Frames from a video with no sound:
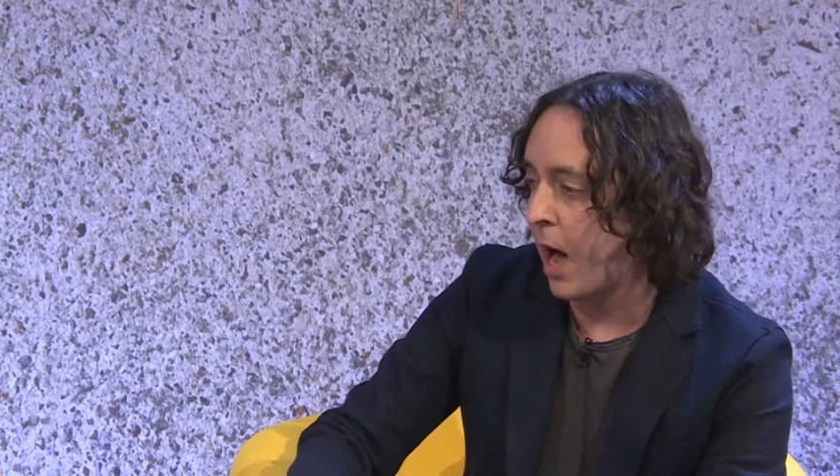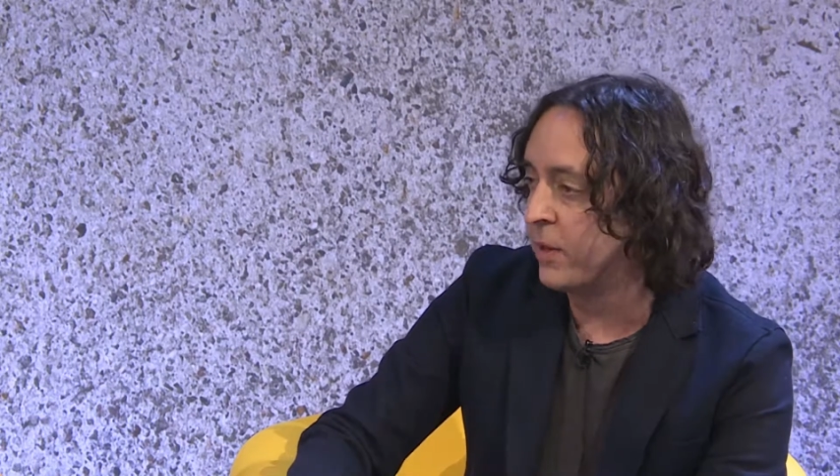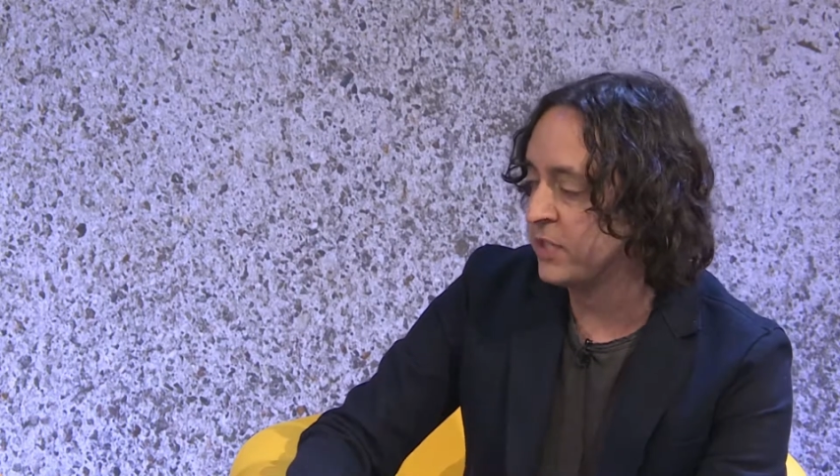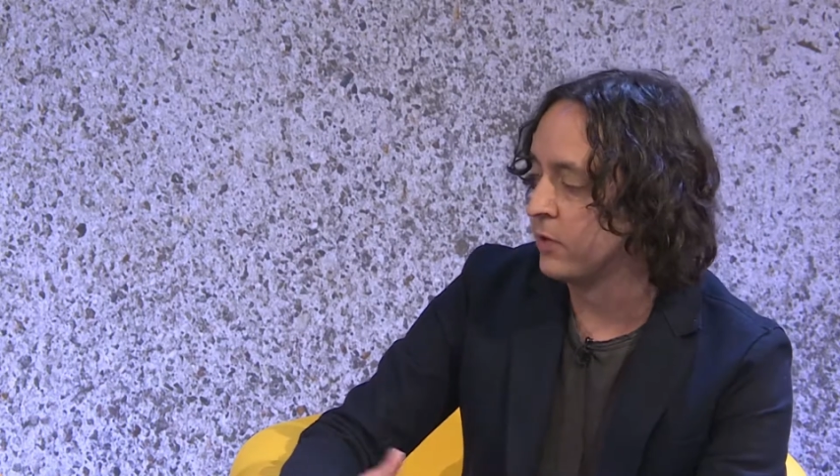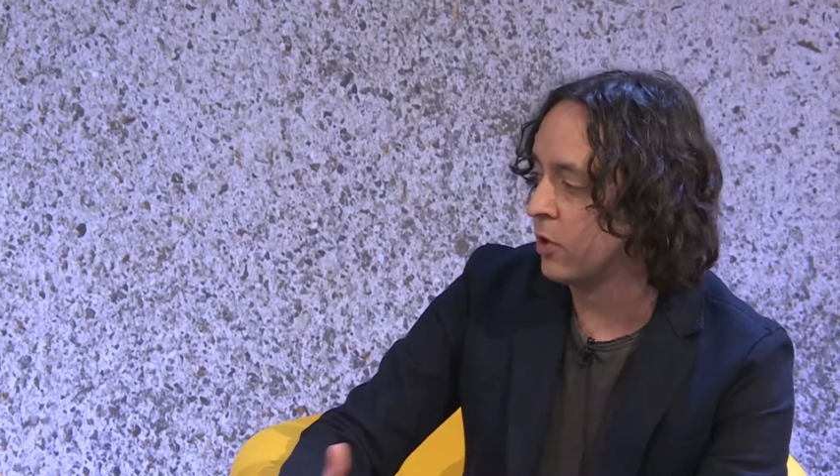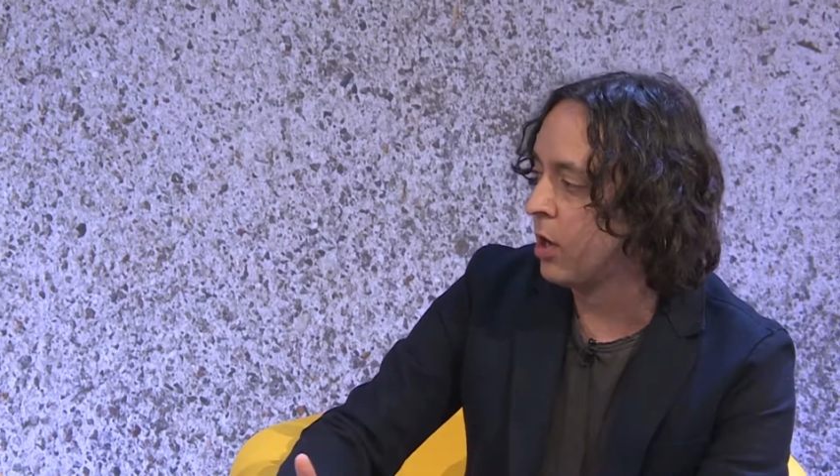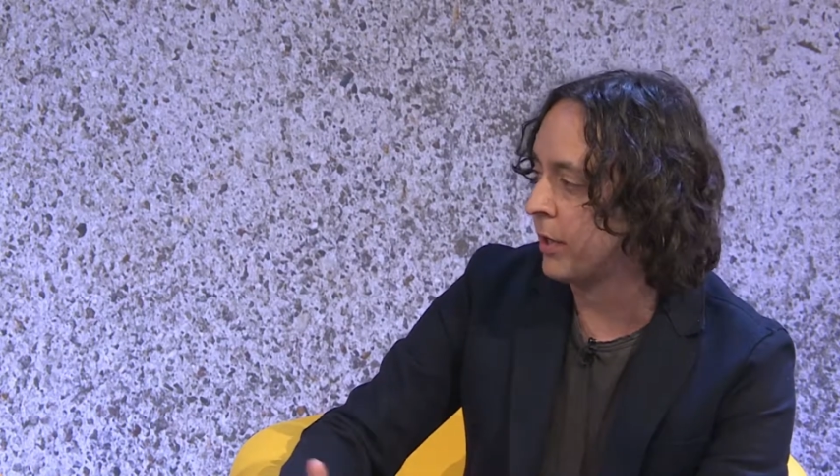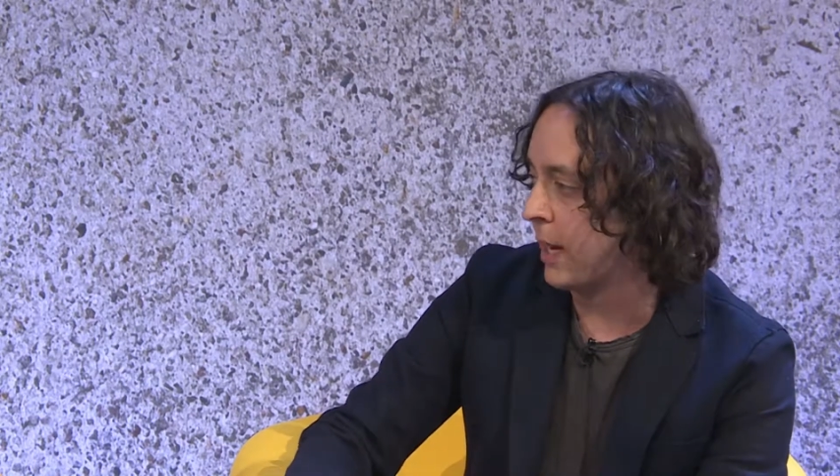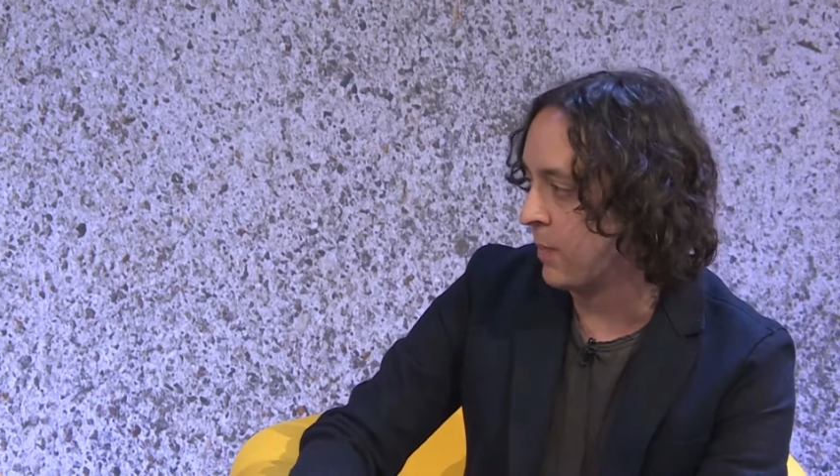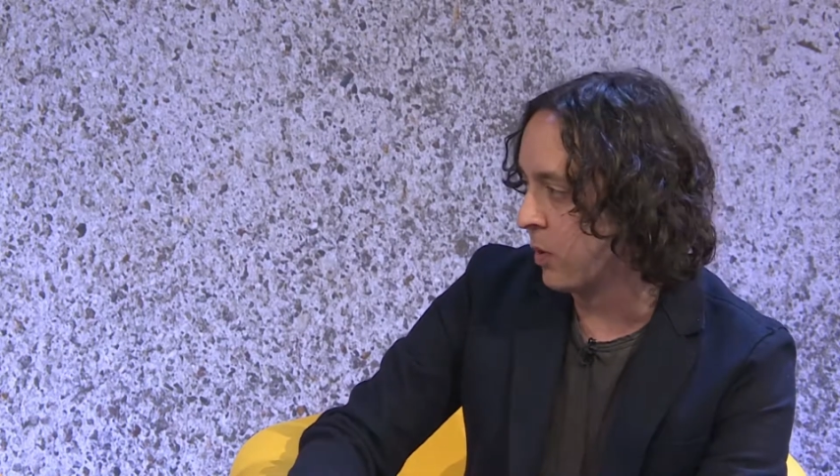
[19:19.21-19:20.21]
how much of a
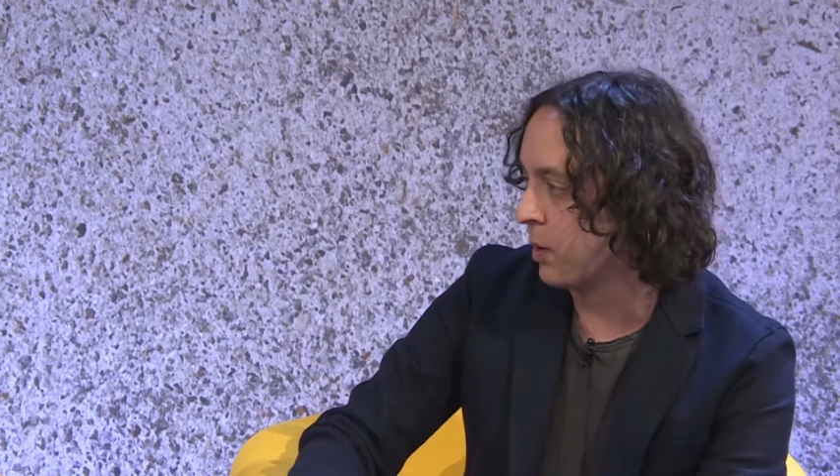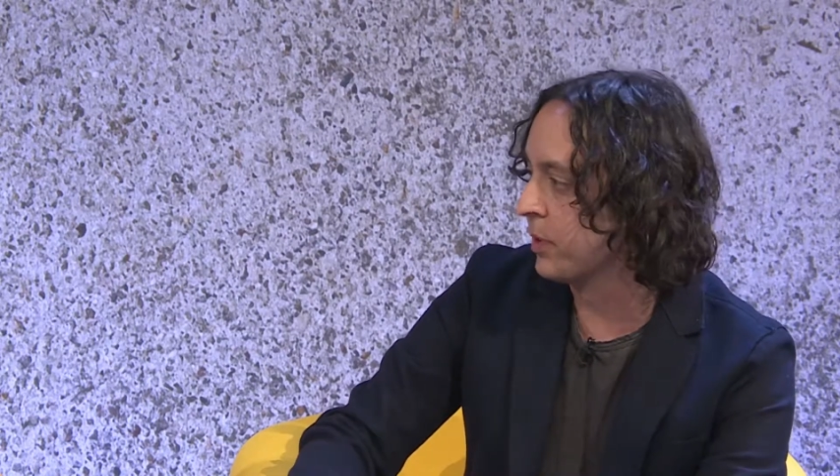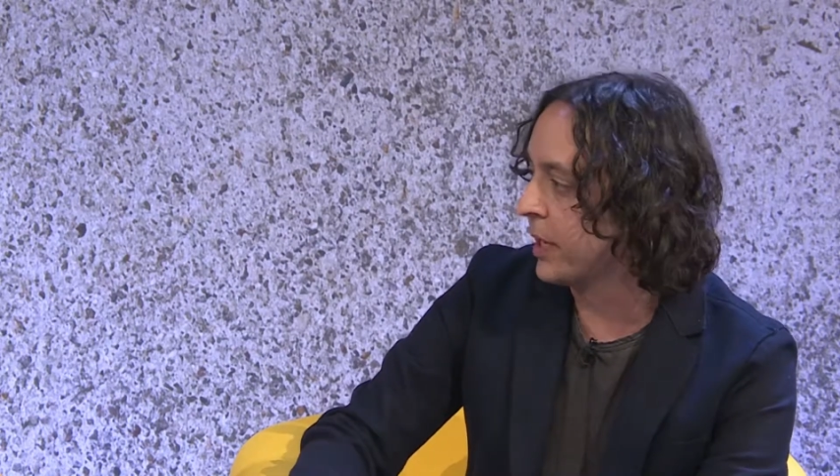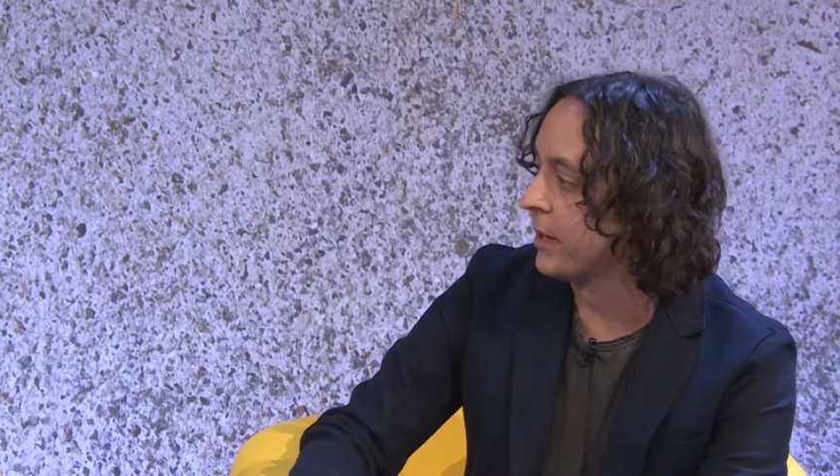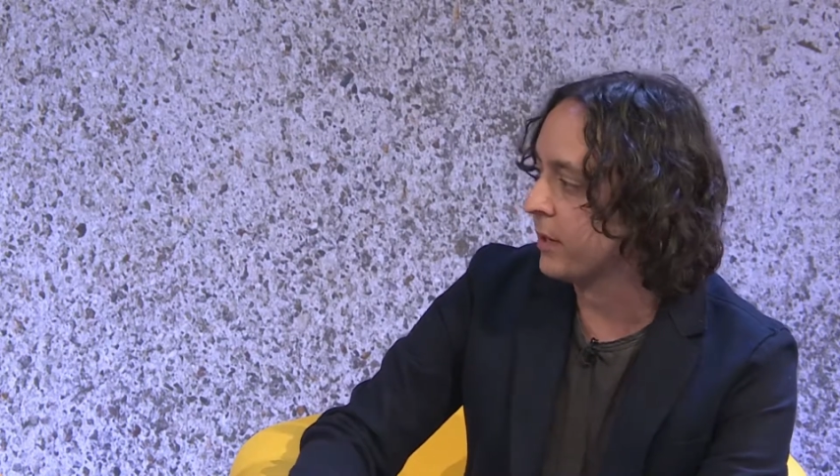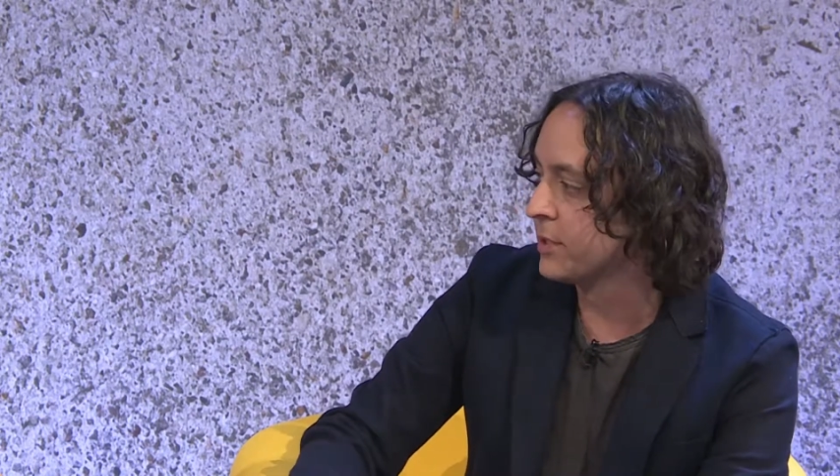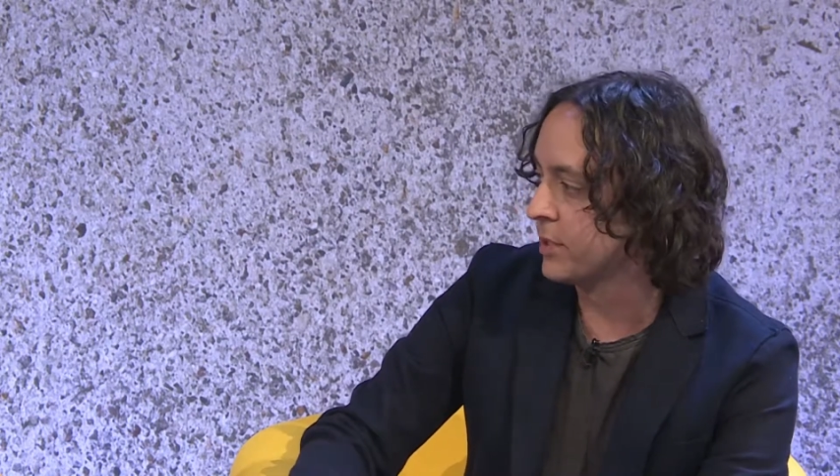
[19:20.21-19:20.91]
long game we want to play here.